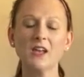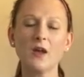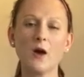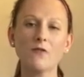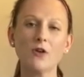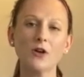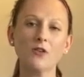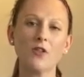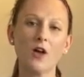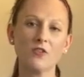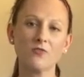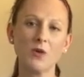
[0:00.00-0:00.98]
Now, I've heard
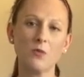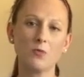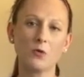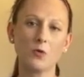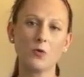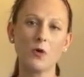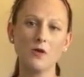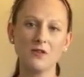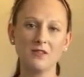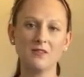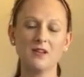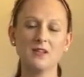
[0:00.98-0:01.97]
a lot of people
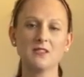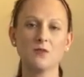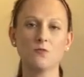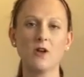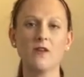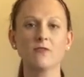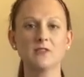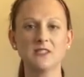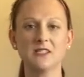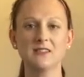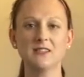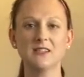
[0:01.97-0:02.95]
quoting this and
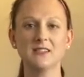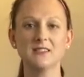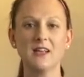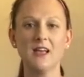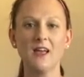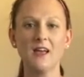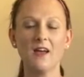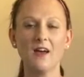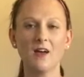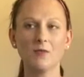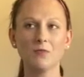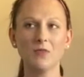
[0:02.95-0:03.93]
referencing this
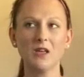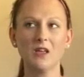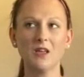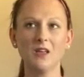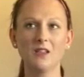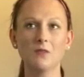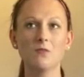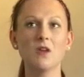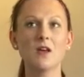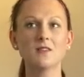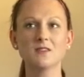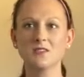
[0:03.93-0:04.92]
in the
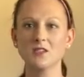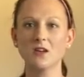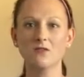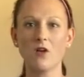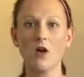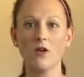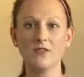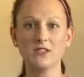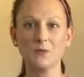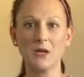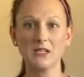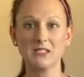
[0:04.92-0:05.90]
midst of all
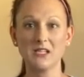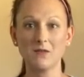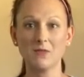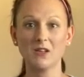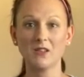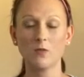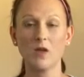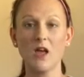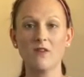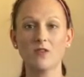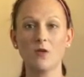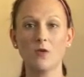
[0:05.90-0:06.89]
this pandemic that we
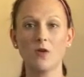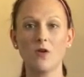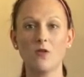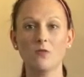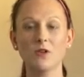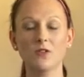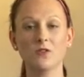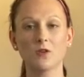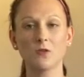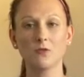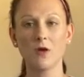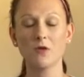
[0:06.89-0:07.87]
have going on with
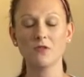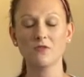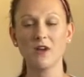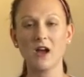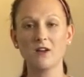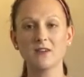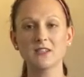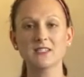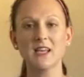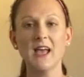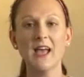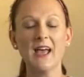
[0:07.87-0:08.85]
the
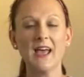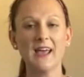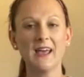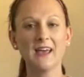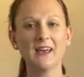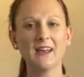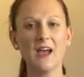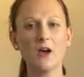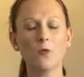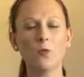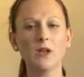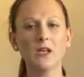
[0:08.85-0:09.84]
coronavirus, and
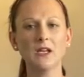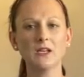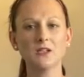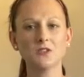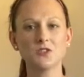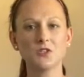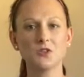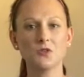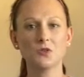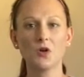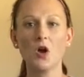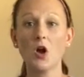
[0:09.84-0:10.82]
how we needed
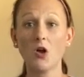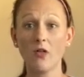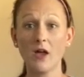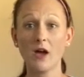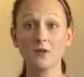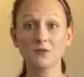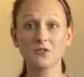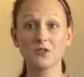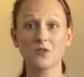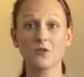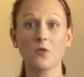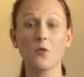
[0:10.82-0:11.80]
to call out
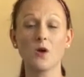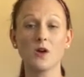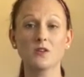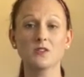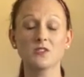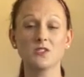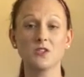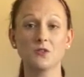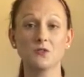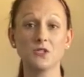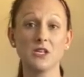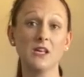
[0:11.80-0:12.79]
to the Lord to
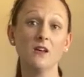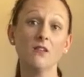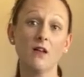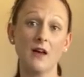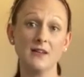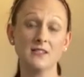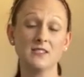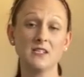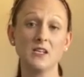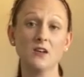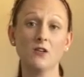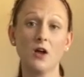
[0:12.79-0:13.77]
heal us,
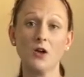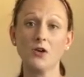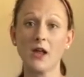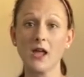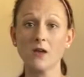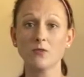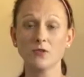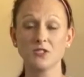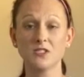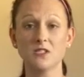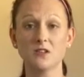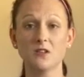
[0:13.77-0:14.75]
to heal our
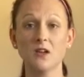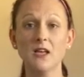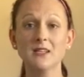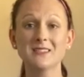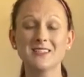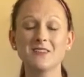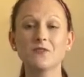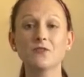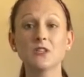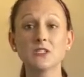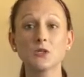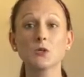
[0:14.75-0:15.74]
neighbors, to send
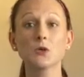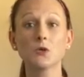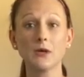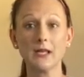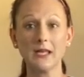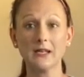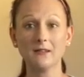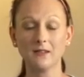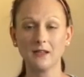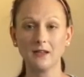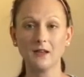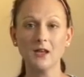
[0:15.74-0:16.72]
physical
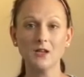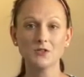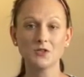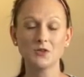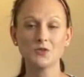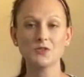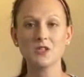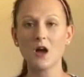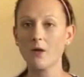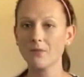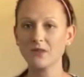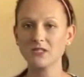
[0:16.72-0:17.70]
healing to
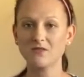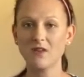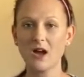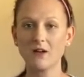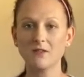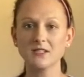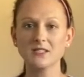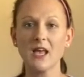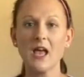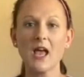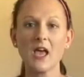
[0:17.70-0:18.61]
stop this virus.